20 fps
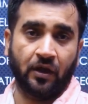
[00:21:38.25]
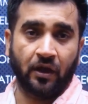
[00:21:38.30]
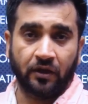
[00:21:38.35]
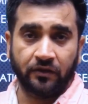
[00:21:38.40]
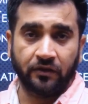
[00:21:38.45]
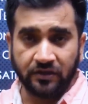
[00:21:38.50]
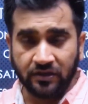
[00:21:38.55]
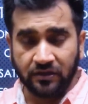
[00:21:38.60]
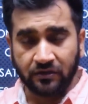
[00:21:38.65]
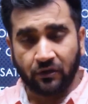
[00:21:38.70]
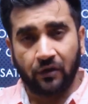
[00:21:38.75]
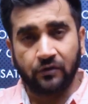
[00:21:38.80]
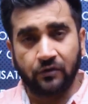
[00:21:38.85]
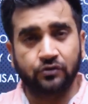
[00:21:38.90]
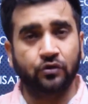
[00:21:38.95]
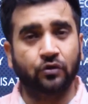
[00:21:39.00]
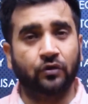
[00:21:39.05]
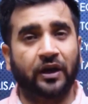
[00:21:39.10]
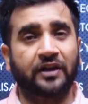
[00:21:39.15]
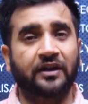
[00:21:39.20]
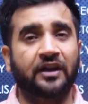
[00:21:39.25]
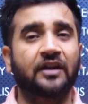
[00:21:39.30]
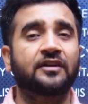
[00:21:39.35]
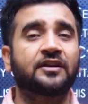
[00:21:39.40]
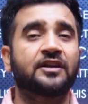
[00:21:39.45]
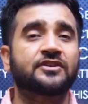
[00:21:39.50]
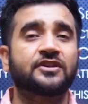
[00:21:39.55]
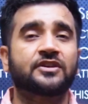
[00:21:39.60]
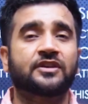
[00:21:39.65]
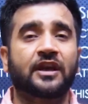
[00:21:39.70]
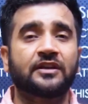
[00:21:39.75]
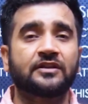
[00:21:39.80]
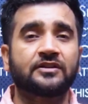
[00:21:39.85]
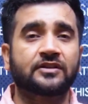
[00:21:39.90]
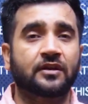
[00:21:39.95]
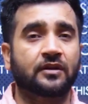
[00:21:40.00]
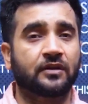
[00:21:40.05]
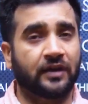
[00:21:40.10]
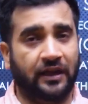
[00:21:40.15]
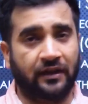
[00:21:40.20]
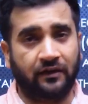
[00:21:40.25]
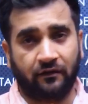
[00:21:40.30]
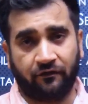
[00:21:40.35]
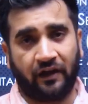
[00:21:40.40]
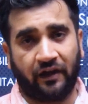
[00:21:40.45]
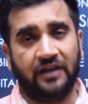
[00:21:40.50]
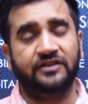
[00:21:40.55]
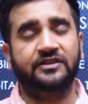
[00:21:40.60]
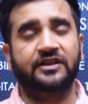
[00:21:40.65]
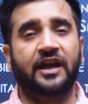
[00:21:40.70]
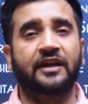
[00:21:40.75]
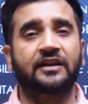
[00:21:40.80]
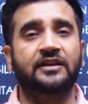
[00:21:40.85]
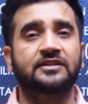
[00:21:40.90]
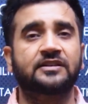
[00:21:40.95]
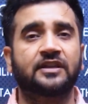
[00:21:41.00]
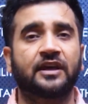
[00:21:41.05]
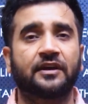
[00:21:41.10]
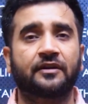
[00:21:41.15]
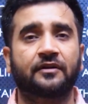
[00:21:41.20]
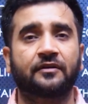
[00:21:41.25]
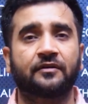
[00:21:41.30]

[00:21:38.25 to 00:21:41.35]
This is also getting digitized, like FASTag is there.